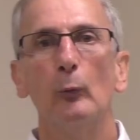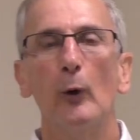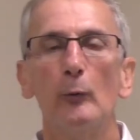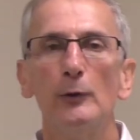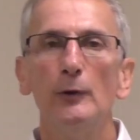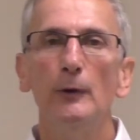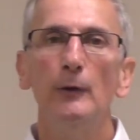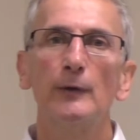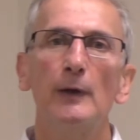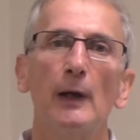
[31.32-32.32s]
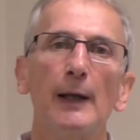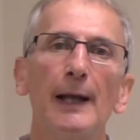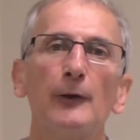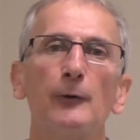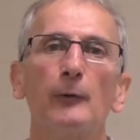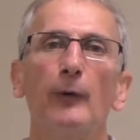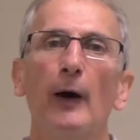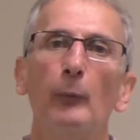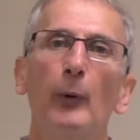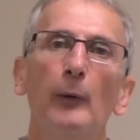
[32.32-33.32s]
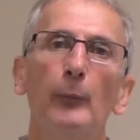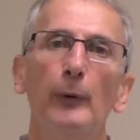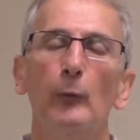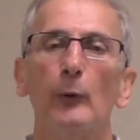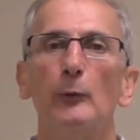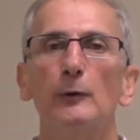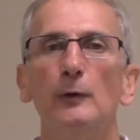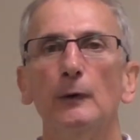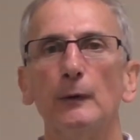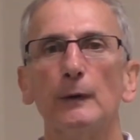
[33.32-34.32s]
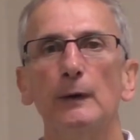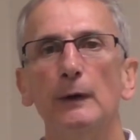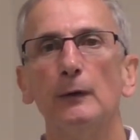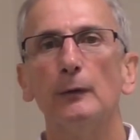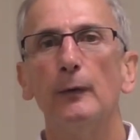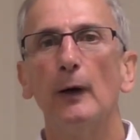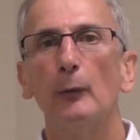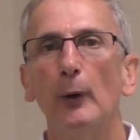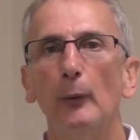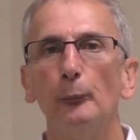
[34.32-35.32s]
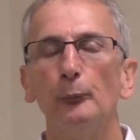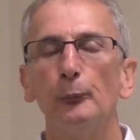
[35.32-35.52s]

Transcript: When would you use an electric fire pump and when would you use a diesel fire pump?